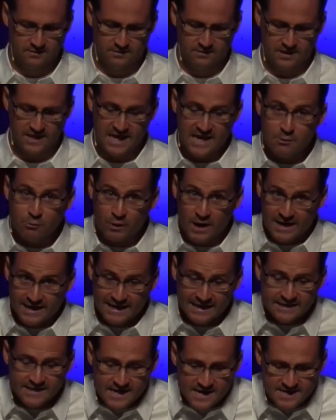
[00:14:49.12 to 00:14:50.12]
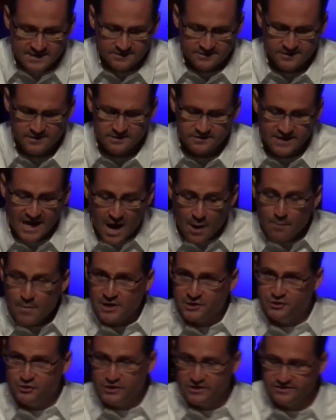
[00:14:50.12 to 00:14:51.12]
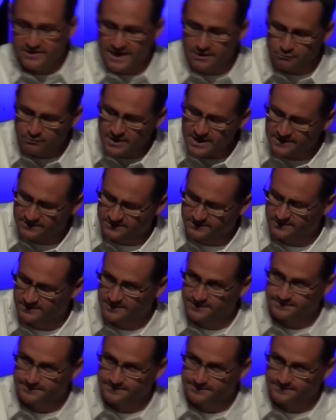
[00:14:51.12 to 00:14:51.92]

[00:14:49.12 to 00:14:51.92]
He recognizes how much she's at risk.